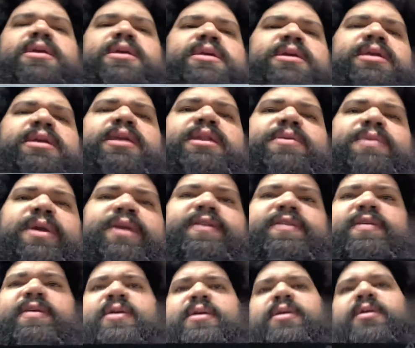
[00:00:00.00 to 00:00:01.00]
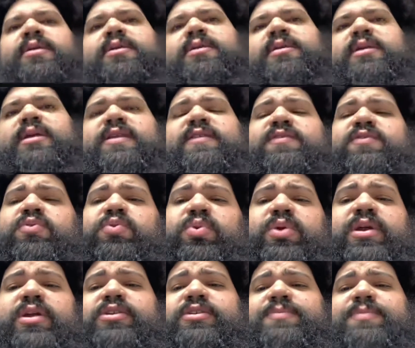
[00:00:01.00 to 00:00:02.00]
anyways, it's
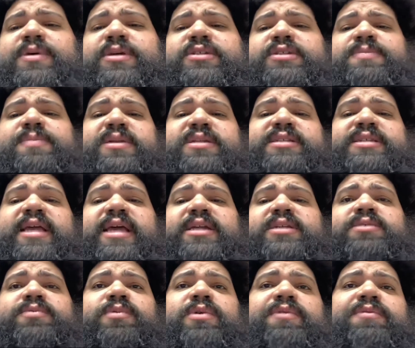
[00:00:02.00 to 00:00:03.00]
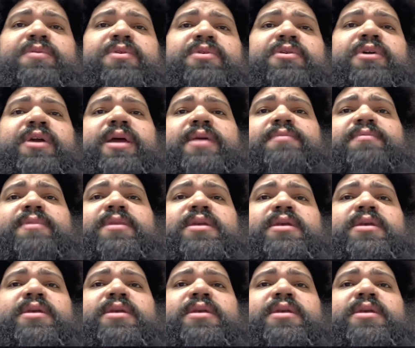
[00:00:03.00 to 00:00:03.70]
300 bucks plus tax wherever you're at,